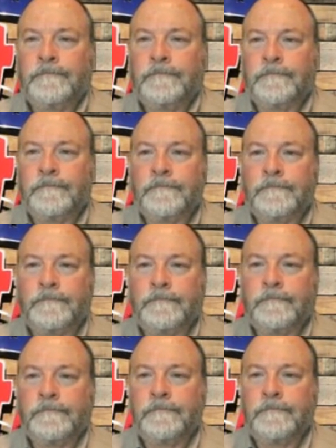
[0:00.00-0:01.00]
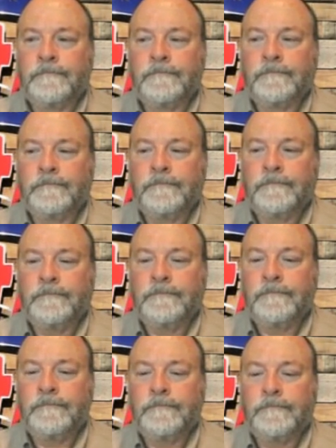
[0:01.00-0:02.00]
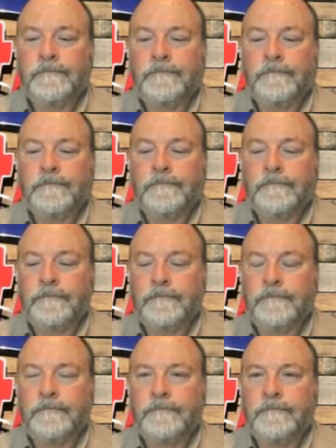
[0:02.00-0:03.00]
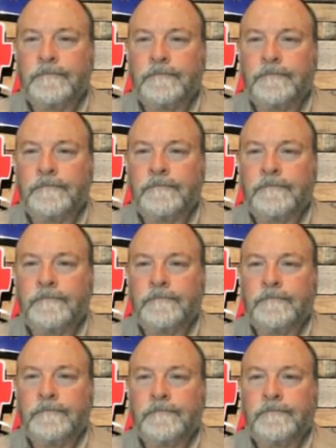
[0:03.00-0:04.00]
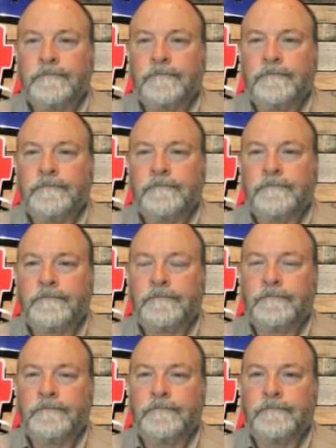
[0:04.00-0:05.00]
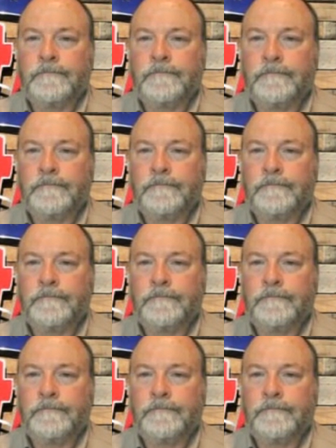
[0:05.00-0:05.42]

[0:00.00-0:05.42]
This person isn't speaking.